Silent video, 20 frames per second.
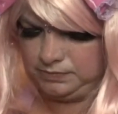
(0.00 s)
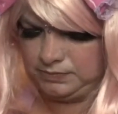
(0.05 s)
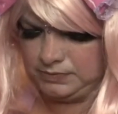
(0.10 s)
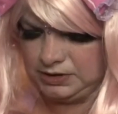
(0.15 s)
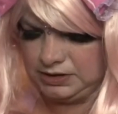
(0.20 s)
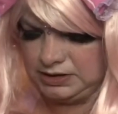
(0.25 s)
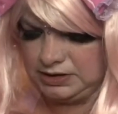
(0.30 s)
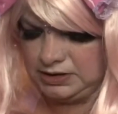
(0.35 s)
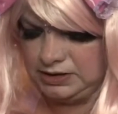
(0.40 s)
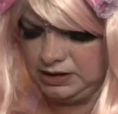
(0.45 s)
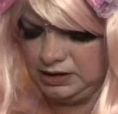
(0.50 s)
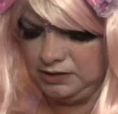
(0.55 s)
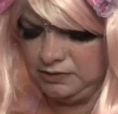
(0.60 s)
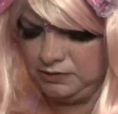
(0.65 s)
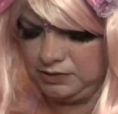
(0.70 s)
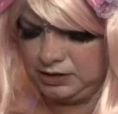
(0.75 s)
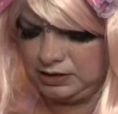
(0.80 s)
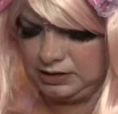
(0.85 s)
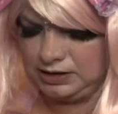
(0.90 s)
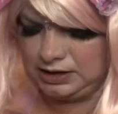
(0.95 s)
sleeve,
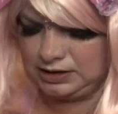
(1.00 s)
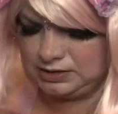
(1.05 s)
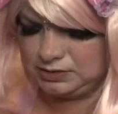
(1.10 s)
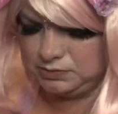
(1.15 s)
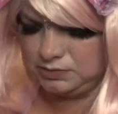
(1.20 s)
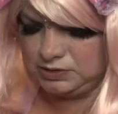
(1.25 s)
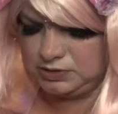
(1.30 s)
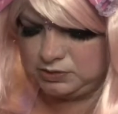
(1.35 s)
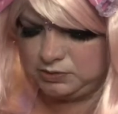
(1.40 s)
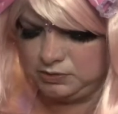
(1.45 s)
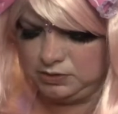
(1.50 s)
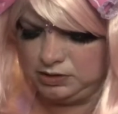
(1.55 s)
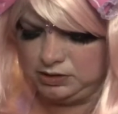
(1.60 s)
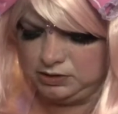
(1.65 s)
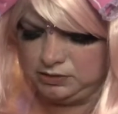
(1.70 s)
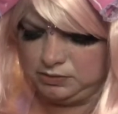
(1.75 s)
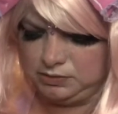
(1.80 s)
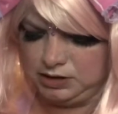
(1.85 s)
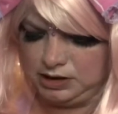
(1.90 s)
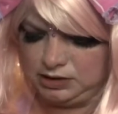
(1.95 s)
and that's what's going to
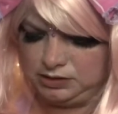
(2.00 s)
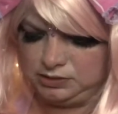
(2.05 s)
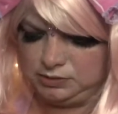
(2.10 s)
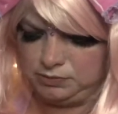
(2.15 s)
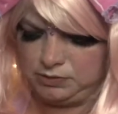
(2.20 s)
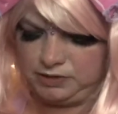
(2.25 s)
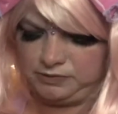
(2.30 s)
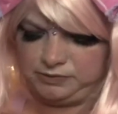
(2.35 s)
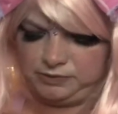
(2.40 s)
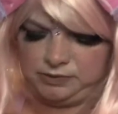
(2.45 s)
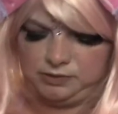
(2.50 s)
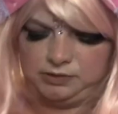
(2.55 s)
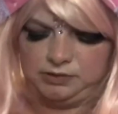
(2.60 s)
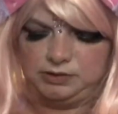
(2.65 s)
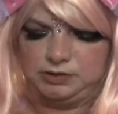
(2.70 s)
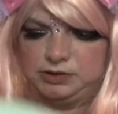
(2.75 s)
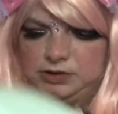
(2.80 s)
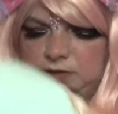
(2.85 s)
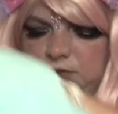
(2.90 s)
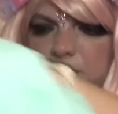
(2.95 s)
create the ruffle.
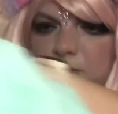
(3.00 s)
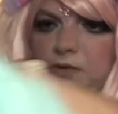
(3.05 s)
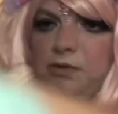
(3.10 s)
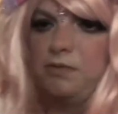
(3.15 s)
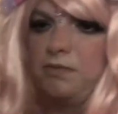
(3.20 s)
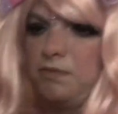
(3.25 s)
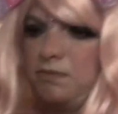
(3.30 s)
So